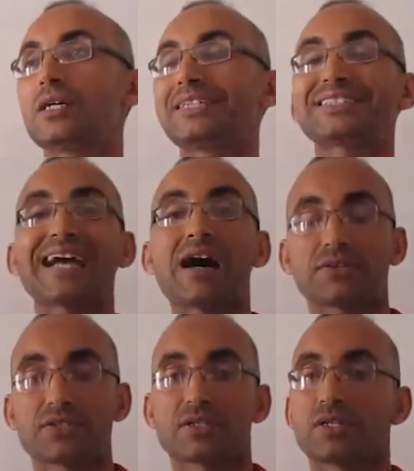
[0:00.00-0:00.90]

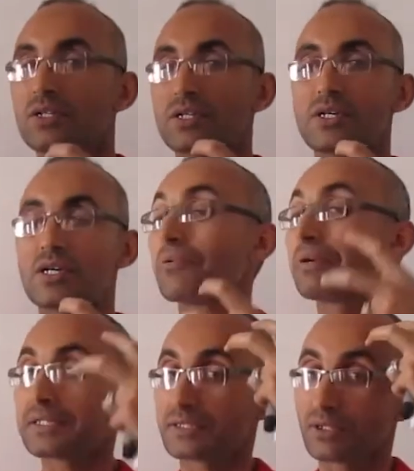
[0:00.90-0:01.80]
discards a
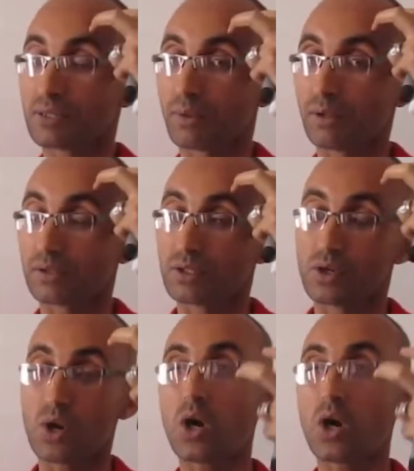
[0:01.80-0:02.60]
reasonable